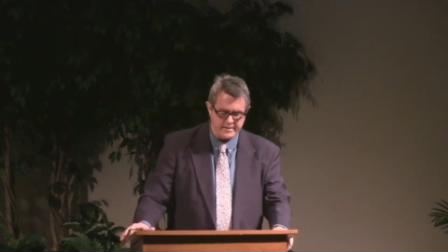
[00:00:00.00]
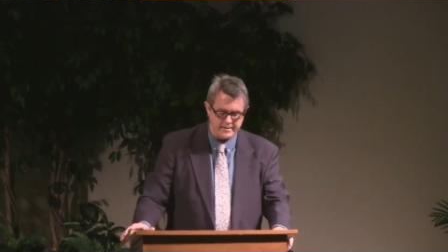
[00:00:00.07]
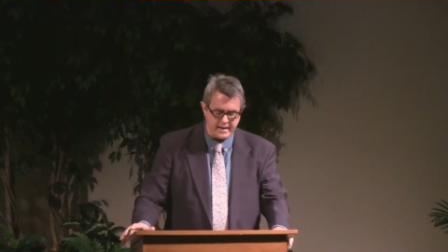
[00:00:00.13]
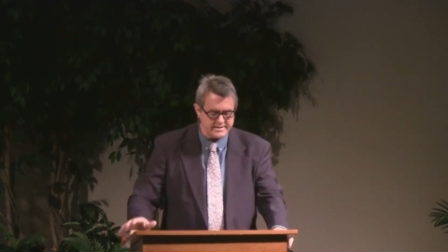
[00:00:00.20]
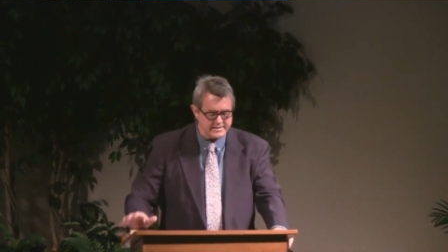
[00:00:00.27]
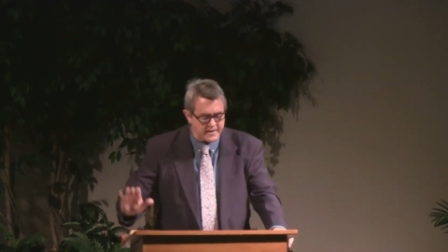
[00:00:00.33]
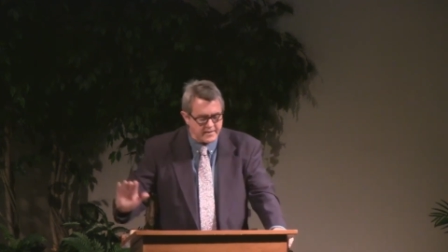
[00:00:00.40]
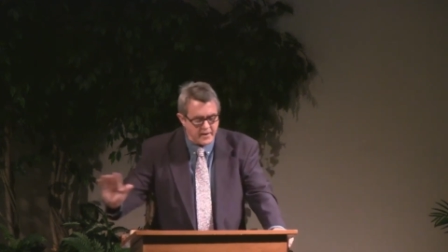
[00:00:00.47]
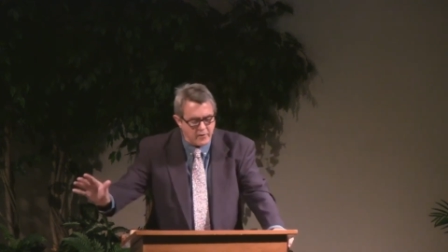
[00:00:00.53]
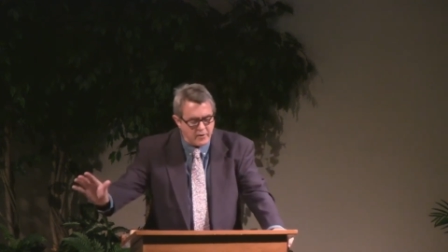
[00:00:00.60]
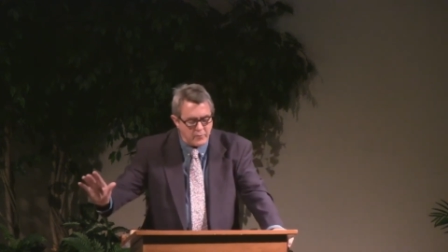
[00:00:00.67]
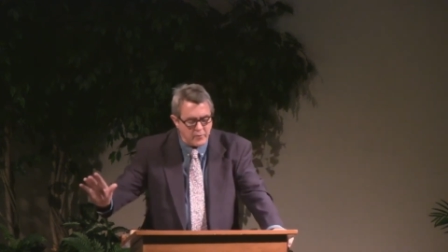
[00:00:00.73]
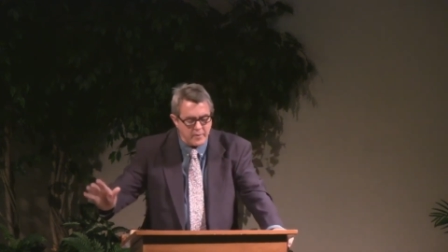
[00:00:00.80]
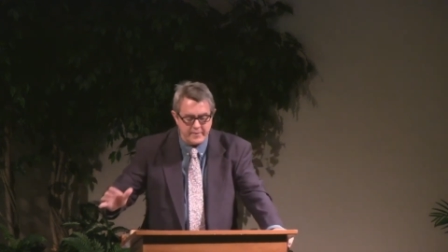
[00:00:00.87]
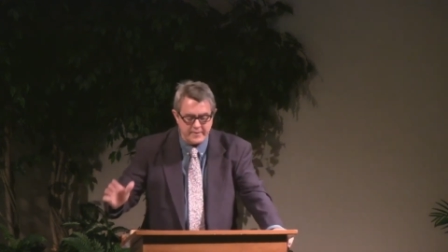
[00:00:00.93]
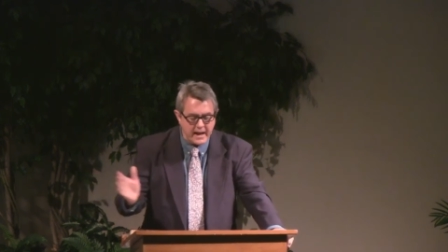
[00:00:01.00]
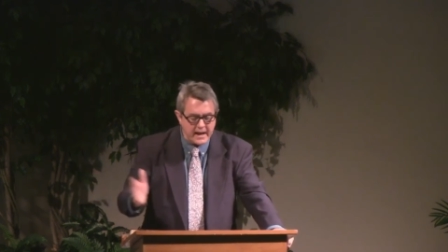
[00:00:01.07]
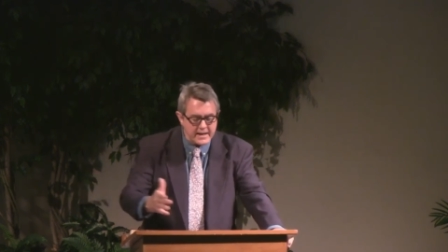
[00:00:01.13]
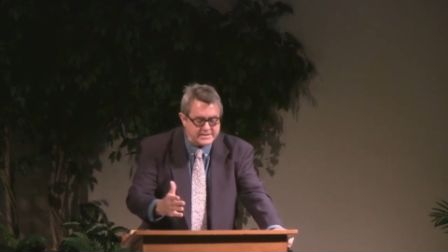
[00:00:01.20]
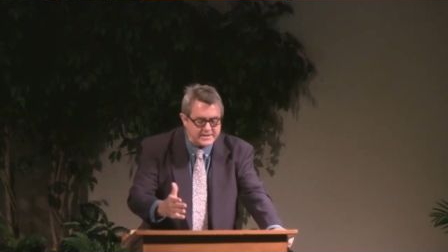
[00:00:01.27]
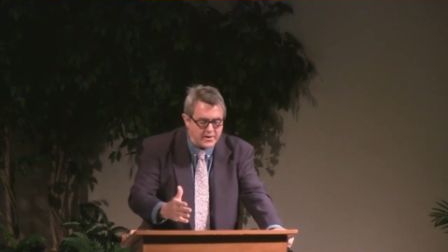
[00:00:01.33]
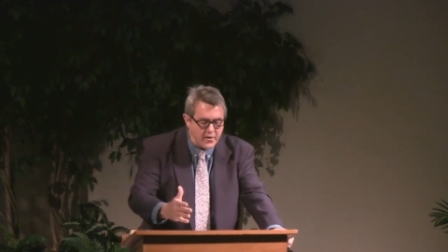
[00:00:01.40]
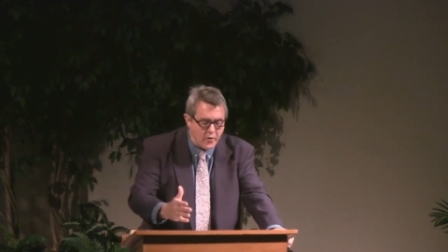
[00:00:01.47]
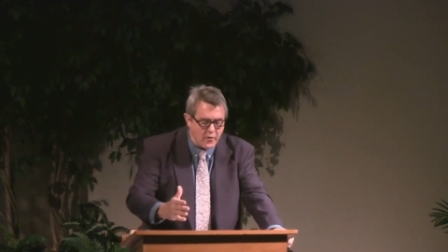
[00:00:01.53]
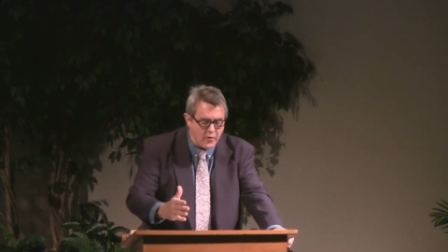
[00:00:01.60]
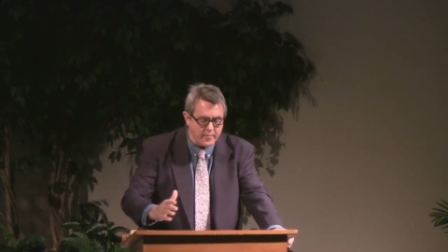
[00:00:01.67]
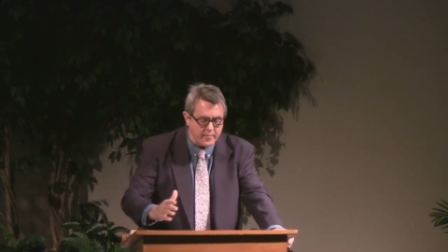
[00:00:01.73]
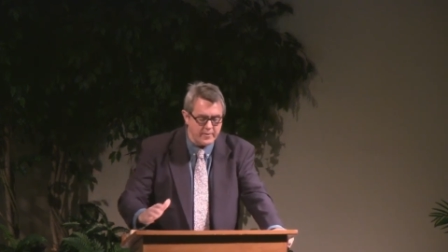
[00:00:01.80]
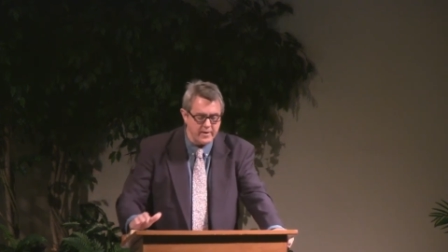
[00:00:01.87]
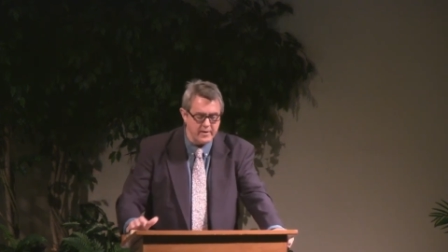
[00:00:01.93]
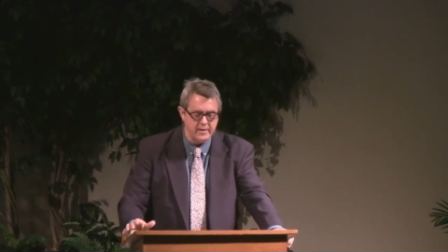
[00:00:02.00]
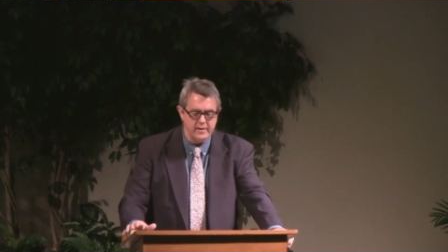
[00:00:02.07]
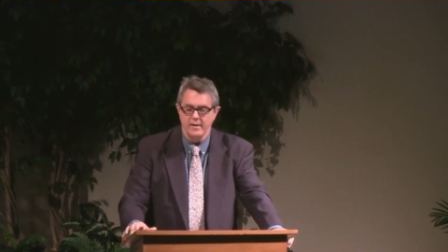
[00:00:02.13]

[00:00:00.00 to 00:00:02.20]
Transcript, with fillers: That's not the only one, but that is the norm.